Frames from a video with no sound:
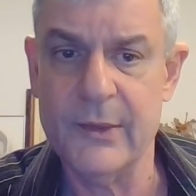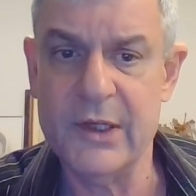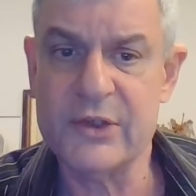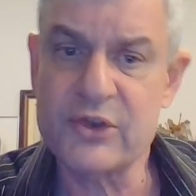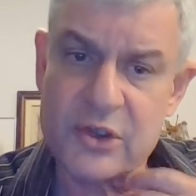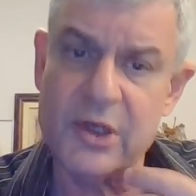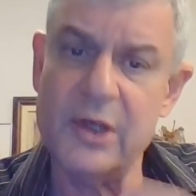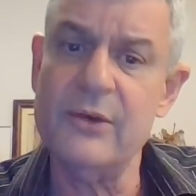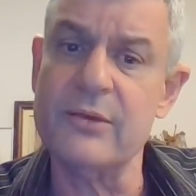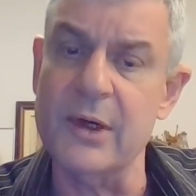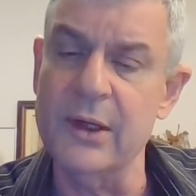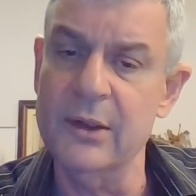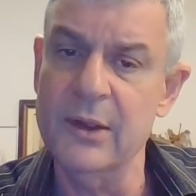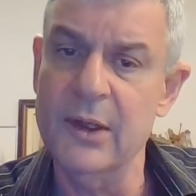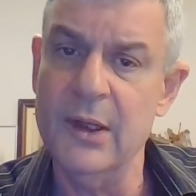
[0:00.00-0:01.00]
As
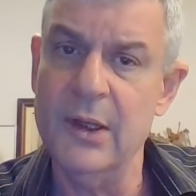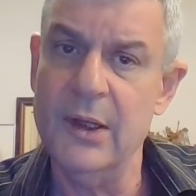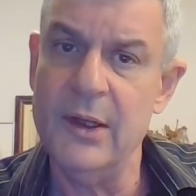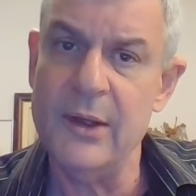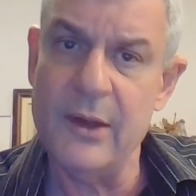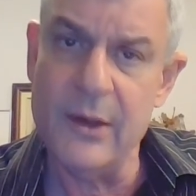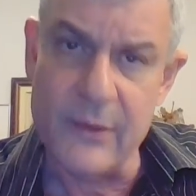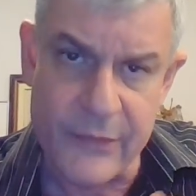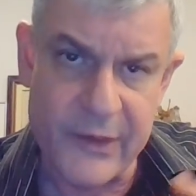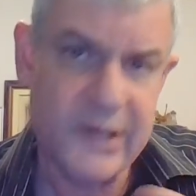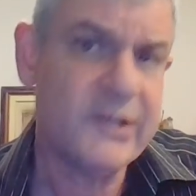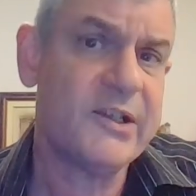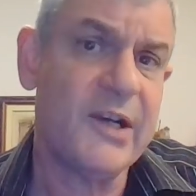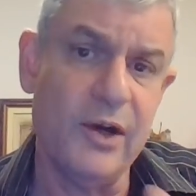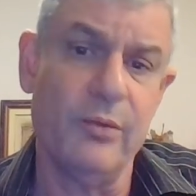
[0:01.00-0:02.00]
children,
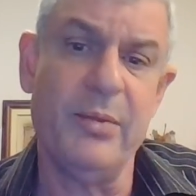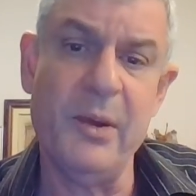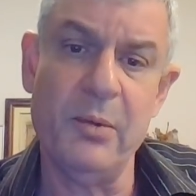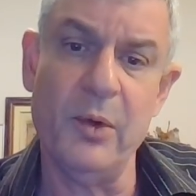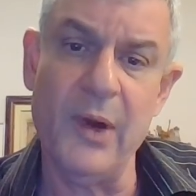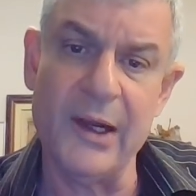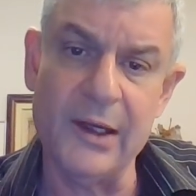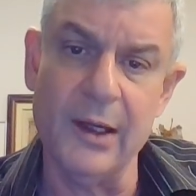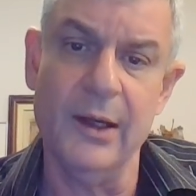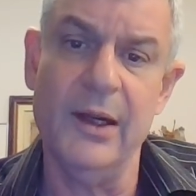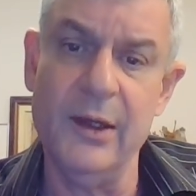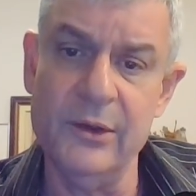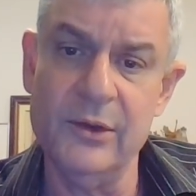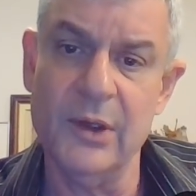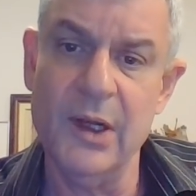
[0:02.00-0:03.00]
these kind of people had
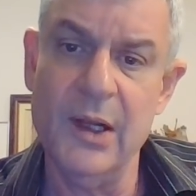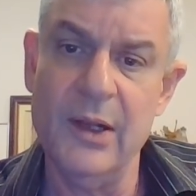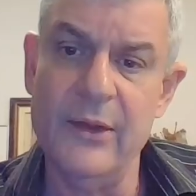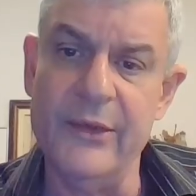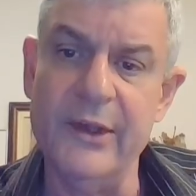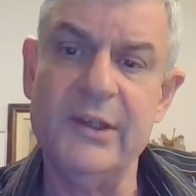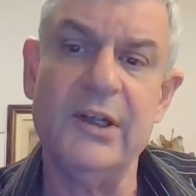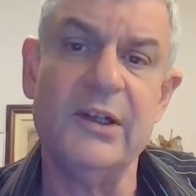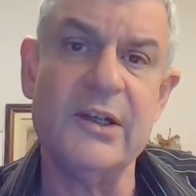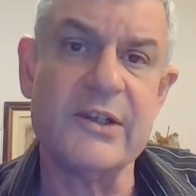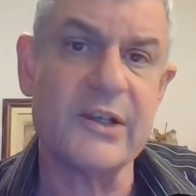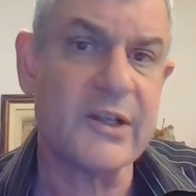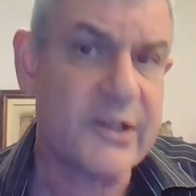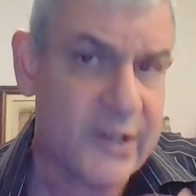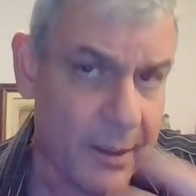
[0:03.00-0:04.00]
learned that it
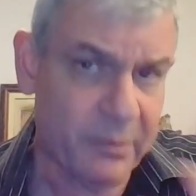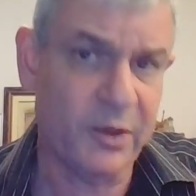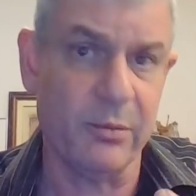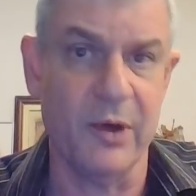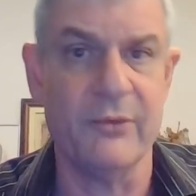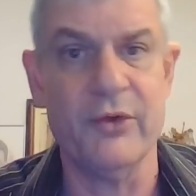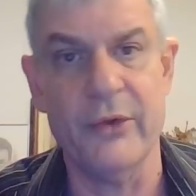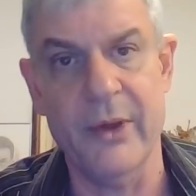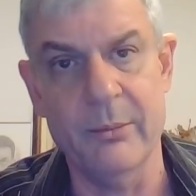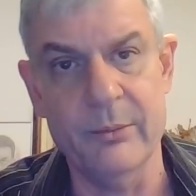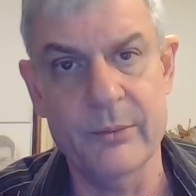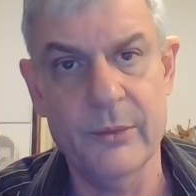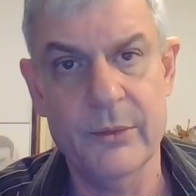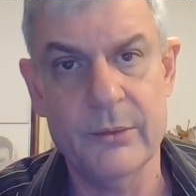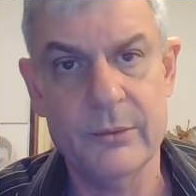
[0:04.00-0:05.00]
is acceptable for
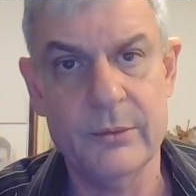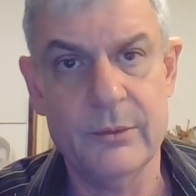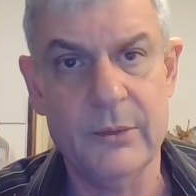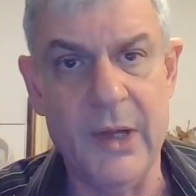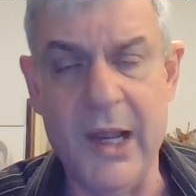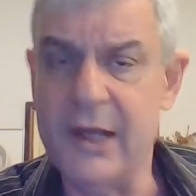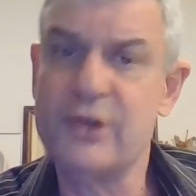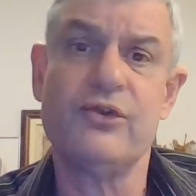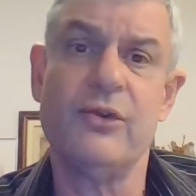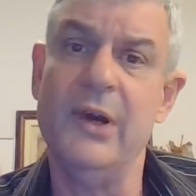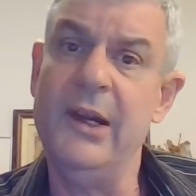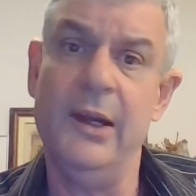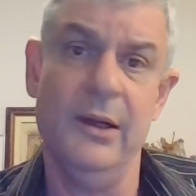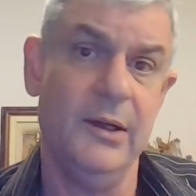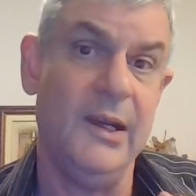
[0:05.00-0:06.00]
them,
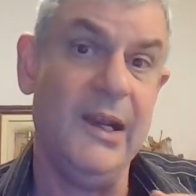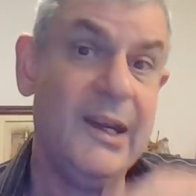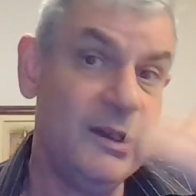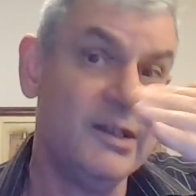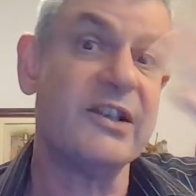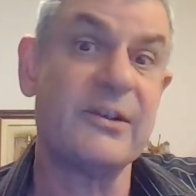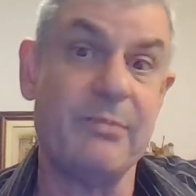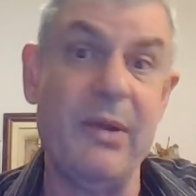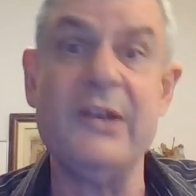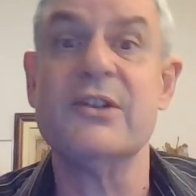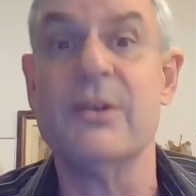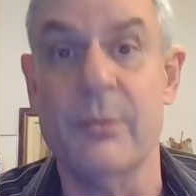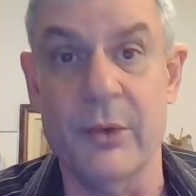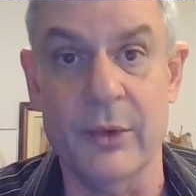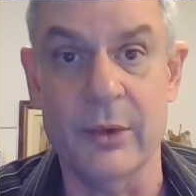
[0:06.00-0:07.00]
actually
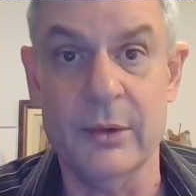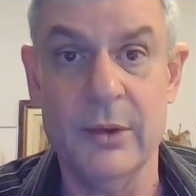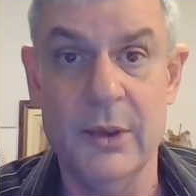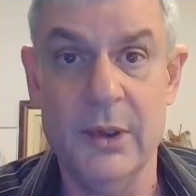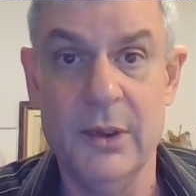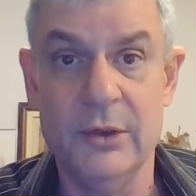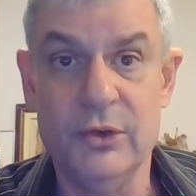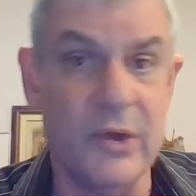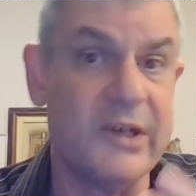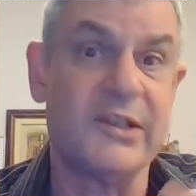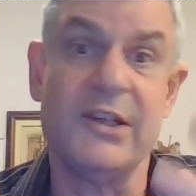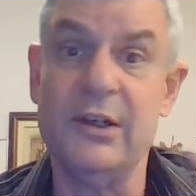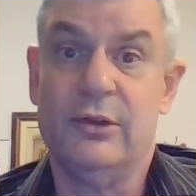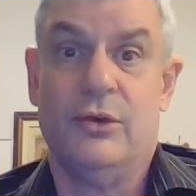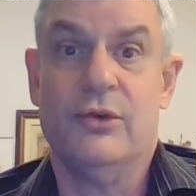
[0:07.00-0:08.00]
indispensable, to
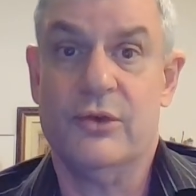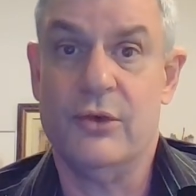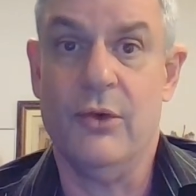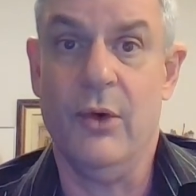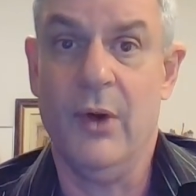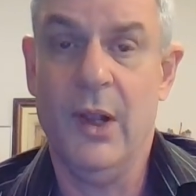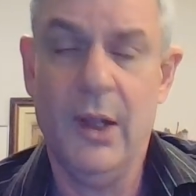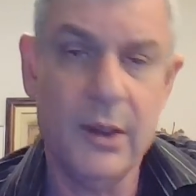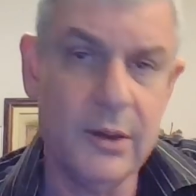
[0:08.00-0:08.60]
exert control.